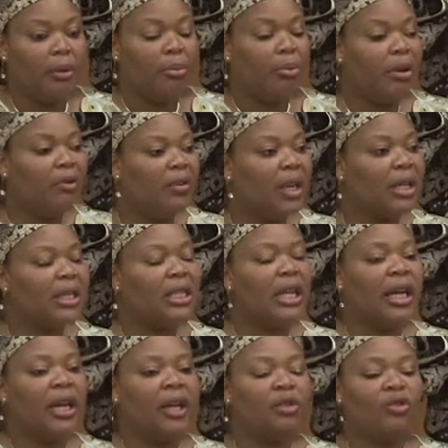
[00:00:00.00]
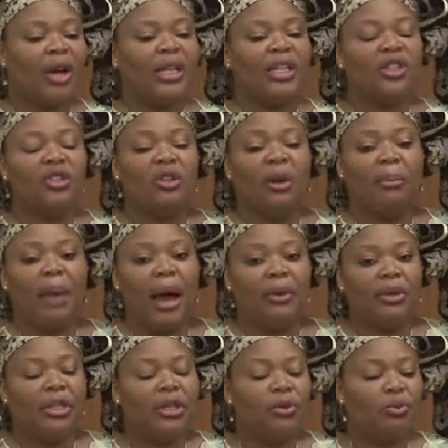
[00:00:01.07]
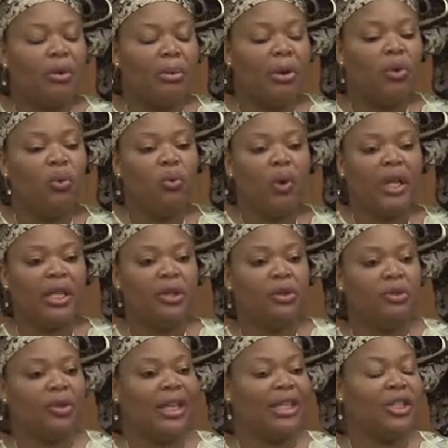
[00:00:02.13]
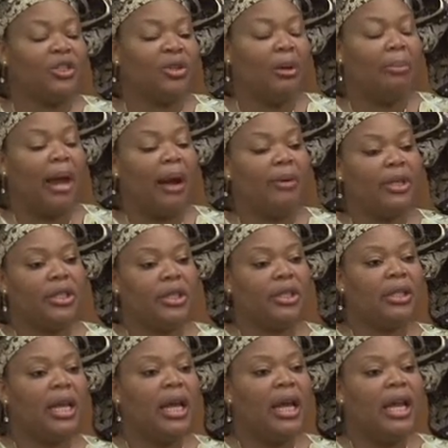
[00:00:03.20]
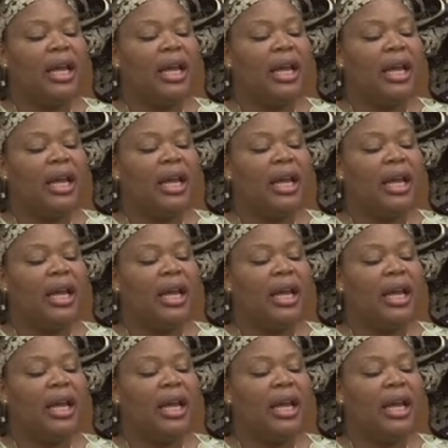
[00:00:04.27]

Previously, traditional marriages, women who went into traditional marriages